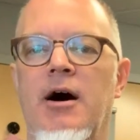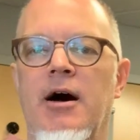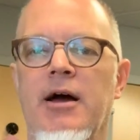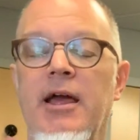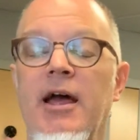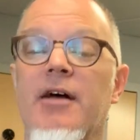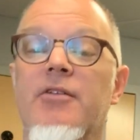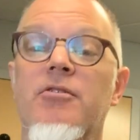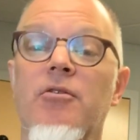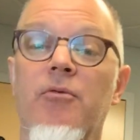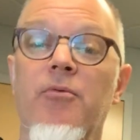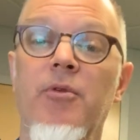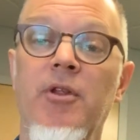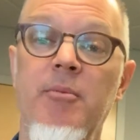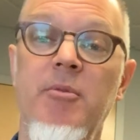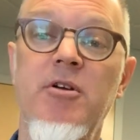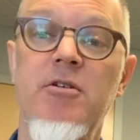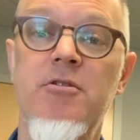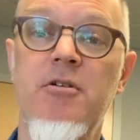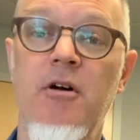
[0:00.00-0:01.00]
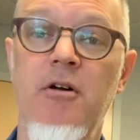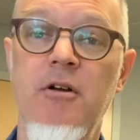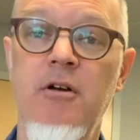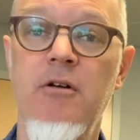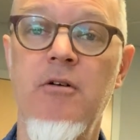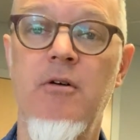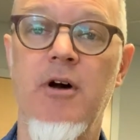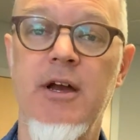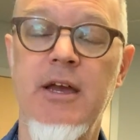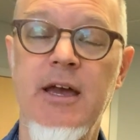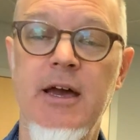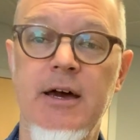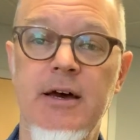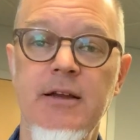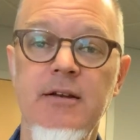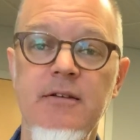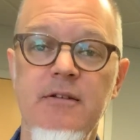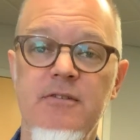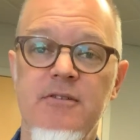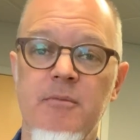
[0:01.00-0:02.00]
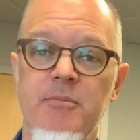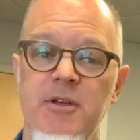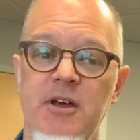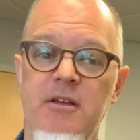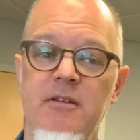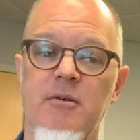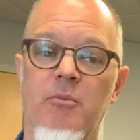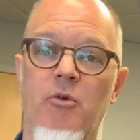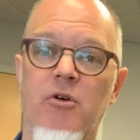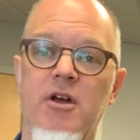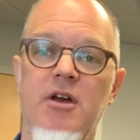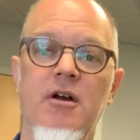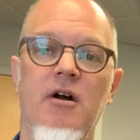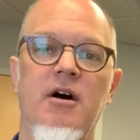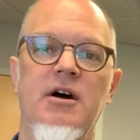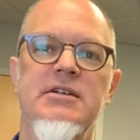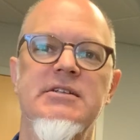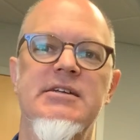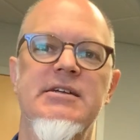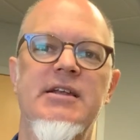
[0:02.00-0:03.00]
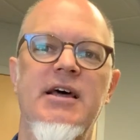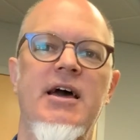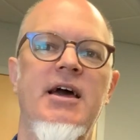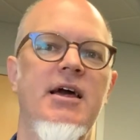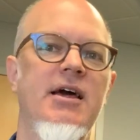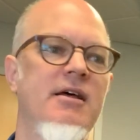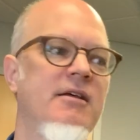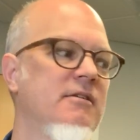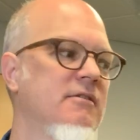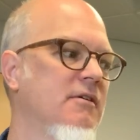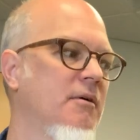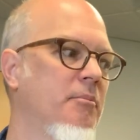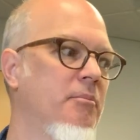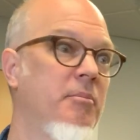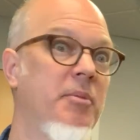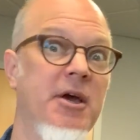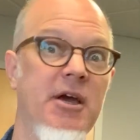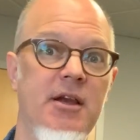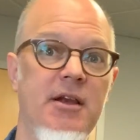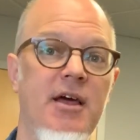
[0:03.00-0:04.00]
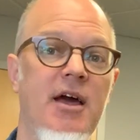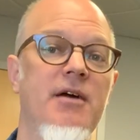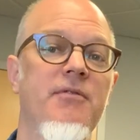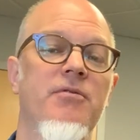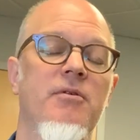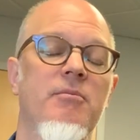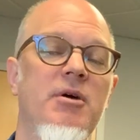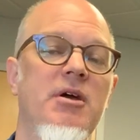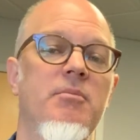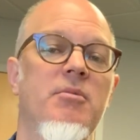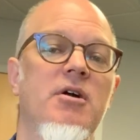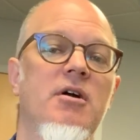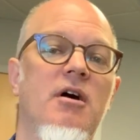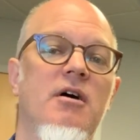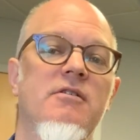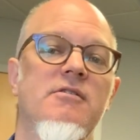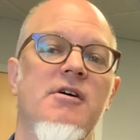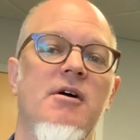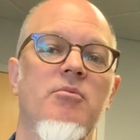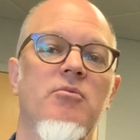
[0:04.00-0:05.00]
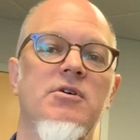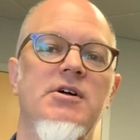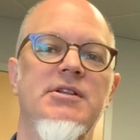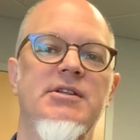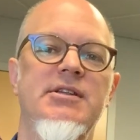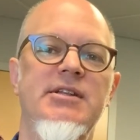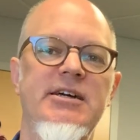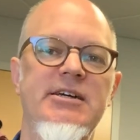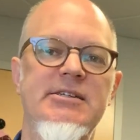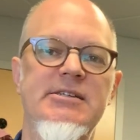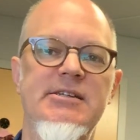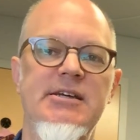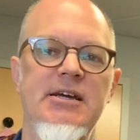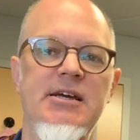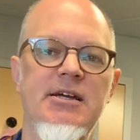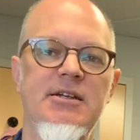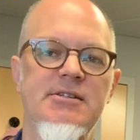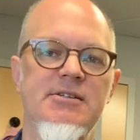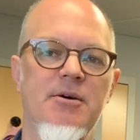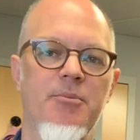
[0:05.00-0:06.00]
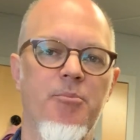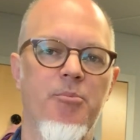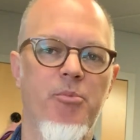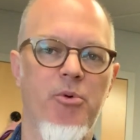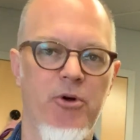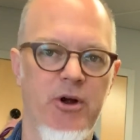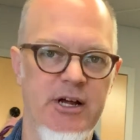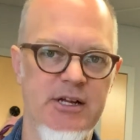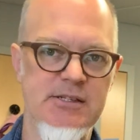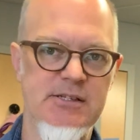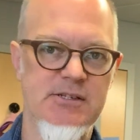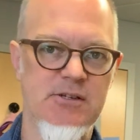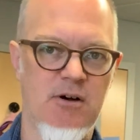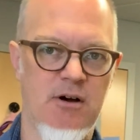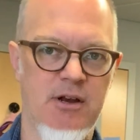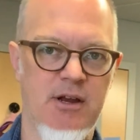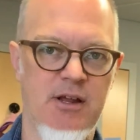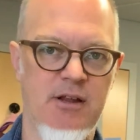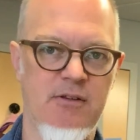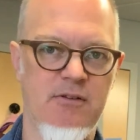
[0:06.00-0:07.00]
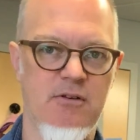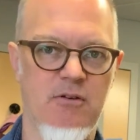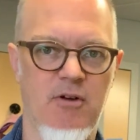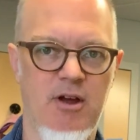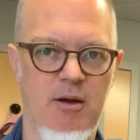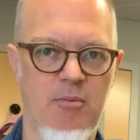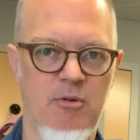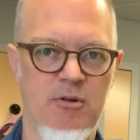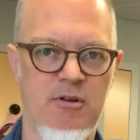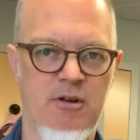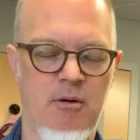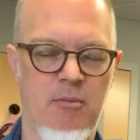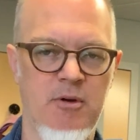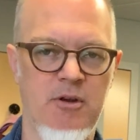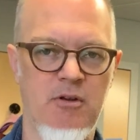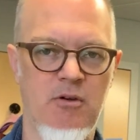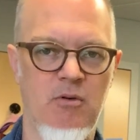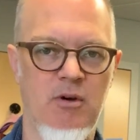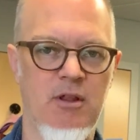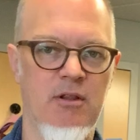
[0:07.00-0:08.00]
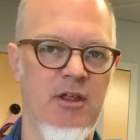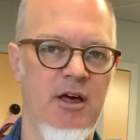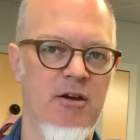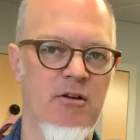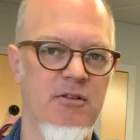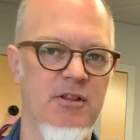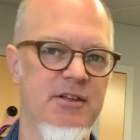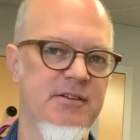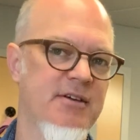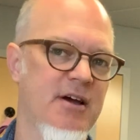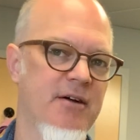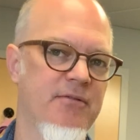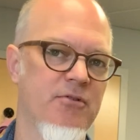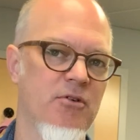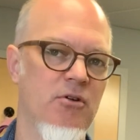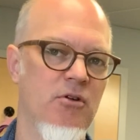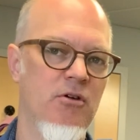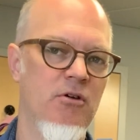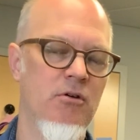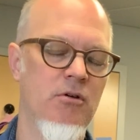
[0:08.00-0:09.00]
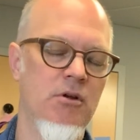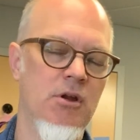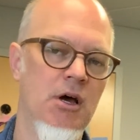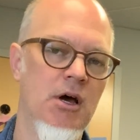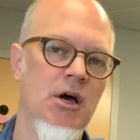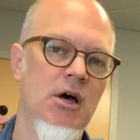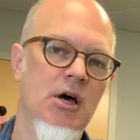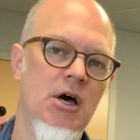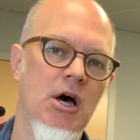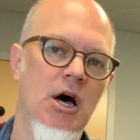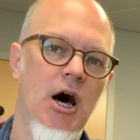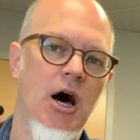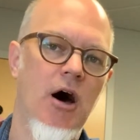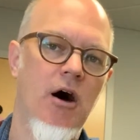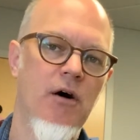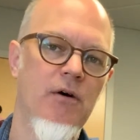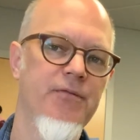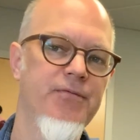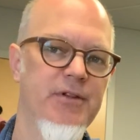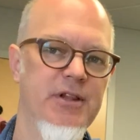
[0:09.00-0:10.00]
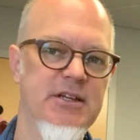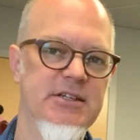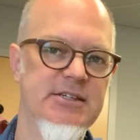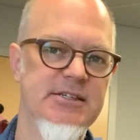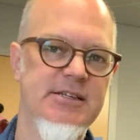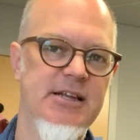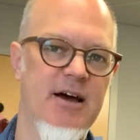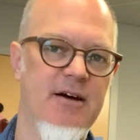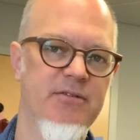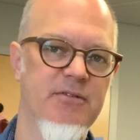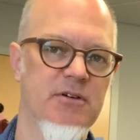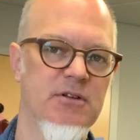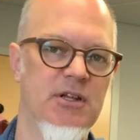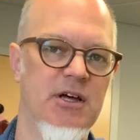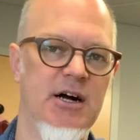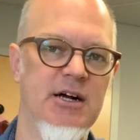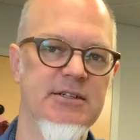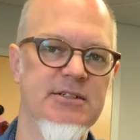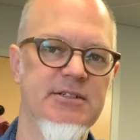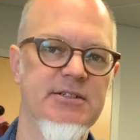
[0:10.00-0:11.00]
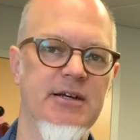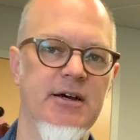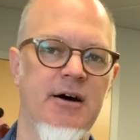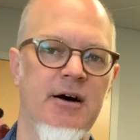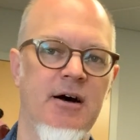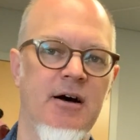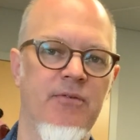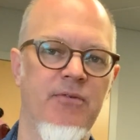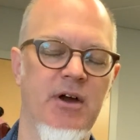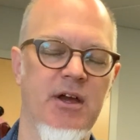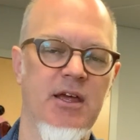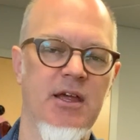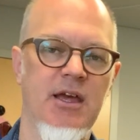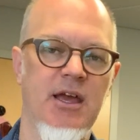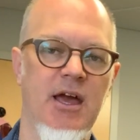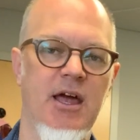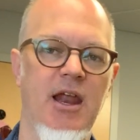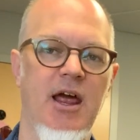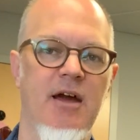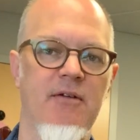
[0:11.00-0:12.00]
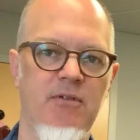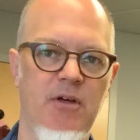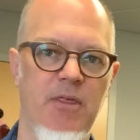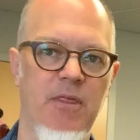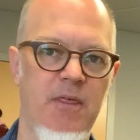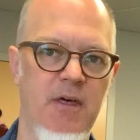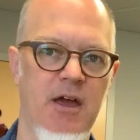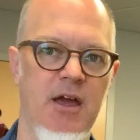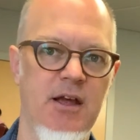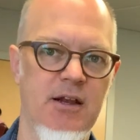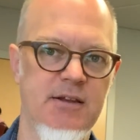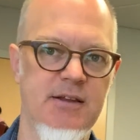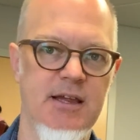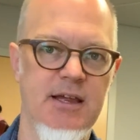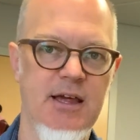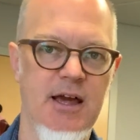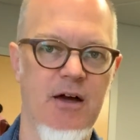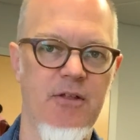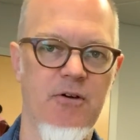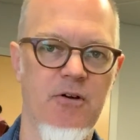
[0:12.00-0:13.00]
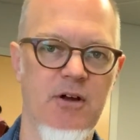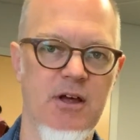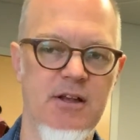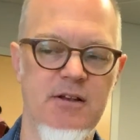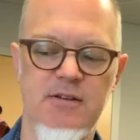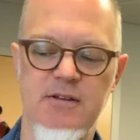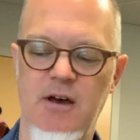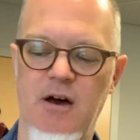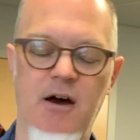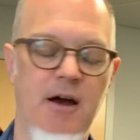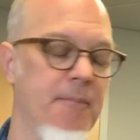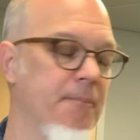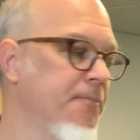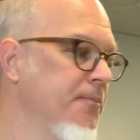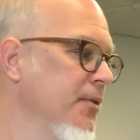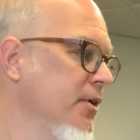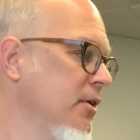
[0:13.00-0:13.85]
yeah, so let me show you again some things I'm working on. Today is a big day for me because I'm releasing some prints on Instagram, which I'll be doing later this afternoon, hopefully just after lunch, if I can get everything together in time.